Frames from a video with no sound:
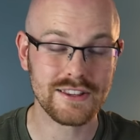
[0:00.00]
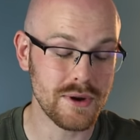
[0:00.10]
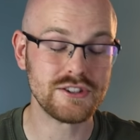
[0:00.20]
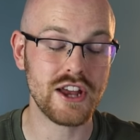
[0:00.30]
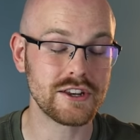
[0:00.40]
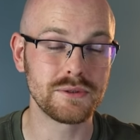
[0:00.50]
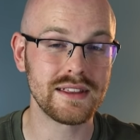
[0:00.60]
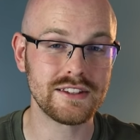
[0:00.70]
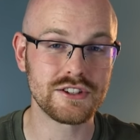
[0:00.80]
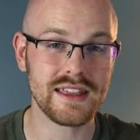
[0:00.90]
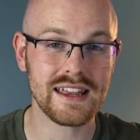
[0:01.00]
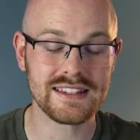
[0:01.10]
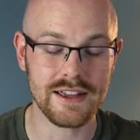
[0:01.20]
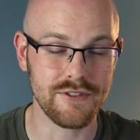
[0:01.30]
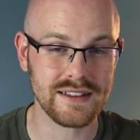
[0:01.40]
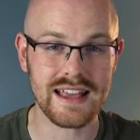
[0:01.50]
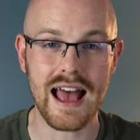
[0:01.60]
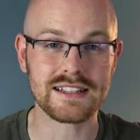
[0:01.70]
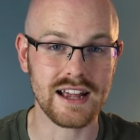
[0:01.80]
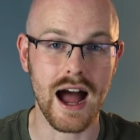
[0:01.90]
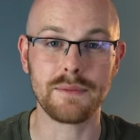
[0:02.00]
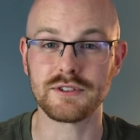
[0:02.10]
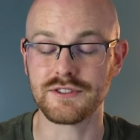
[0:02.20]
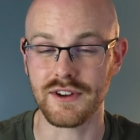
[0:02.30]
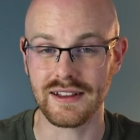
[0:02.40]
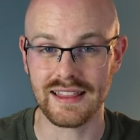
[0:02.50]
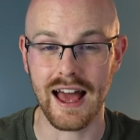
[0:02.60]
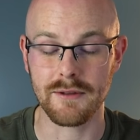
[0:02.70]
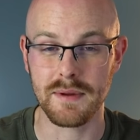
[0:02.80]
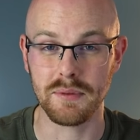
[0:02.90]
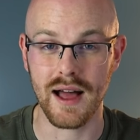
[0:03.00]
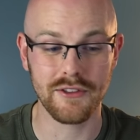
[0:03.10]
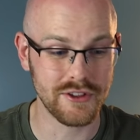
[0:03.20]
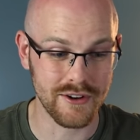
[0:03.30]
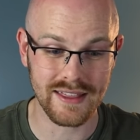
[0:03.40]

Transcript: And so I genuinely just think it is a fantastic option for a lot of people out there.